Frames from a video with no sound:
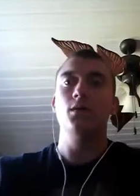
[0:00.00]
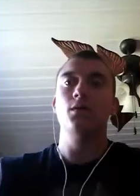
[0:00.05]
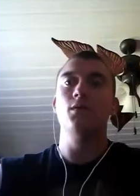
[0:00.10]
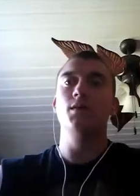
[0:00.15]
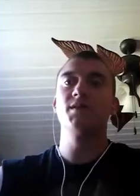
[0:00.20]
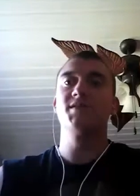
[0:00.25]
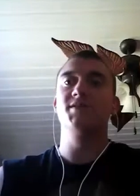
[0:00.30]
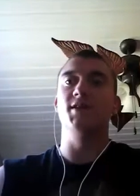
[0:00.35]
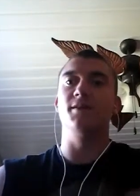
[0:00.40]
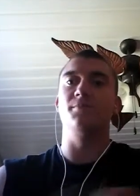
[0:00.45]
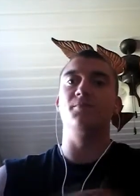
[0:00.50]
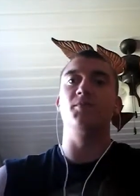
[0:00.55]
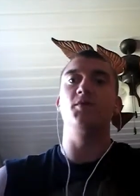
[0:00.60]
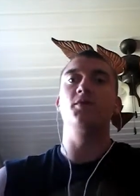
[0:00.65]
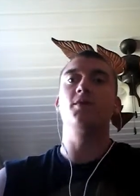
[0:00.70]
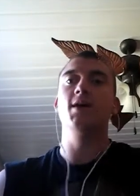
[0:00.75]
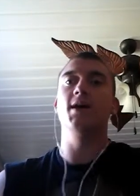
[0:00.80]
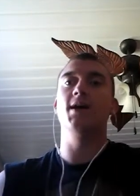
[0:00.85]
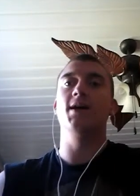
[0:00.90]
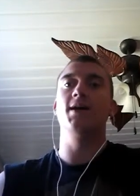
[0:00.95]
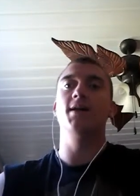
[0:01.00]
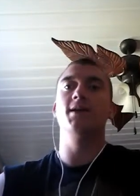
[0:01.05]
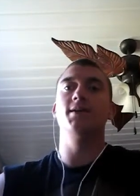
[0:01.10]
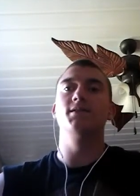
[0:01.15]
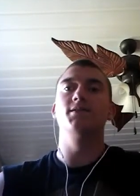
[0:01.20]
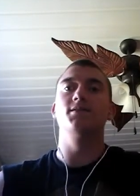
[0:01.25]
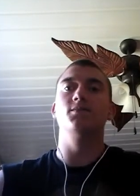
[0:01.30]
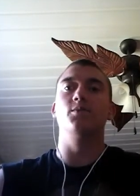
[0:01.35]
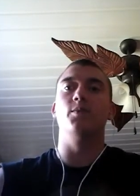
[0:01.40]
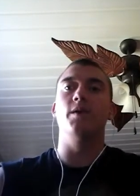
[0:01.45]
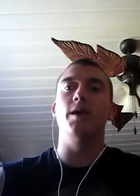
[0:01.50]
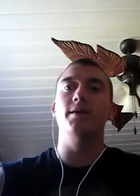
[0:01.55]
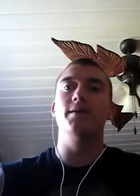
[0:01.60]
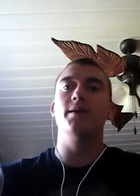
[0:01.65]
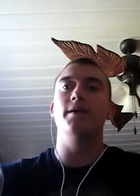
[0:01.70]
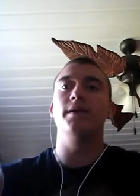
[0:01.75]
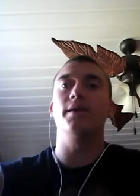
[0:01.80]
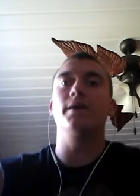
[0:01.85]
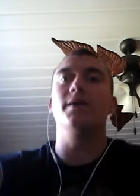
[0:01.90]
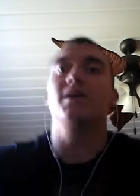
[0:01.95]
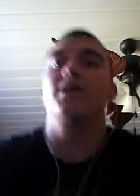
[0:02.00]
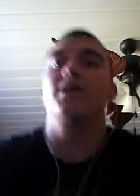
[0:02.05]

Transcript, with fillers: What's up you guys, Redneck